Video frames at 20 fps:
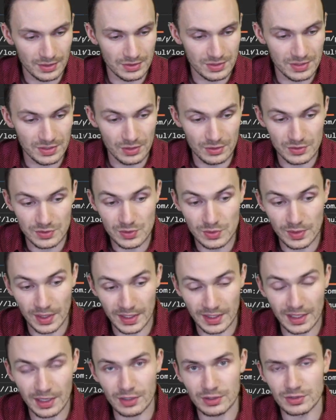And you see those new
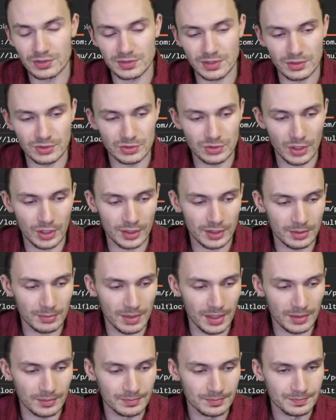line characters I was talking
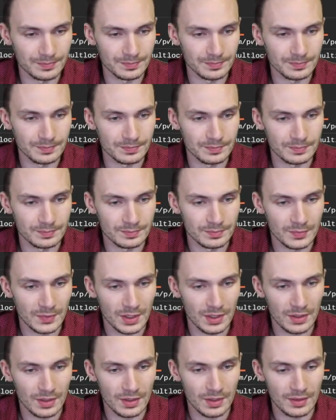about.
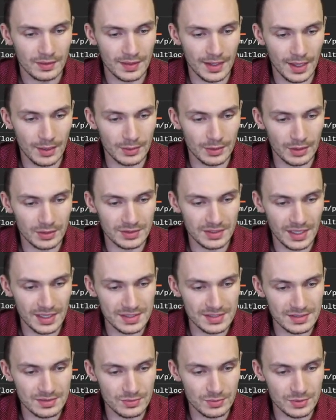Now in our
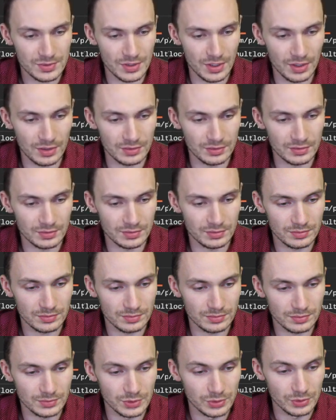test result,
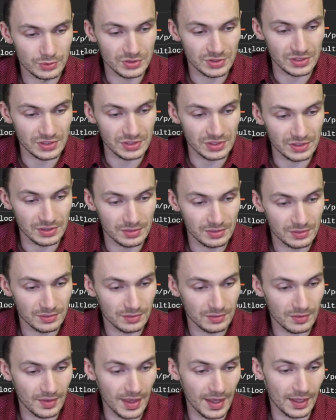you'll see
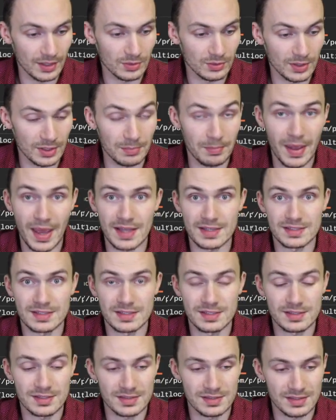that it
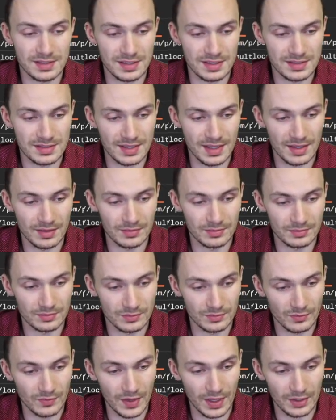passes because it gets that
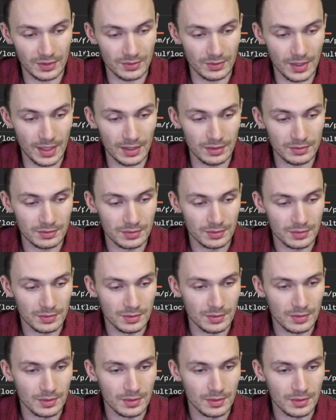value out.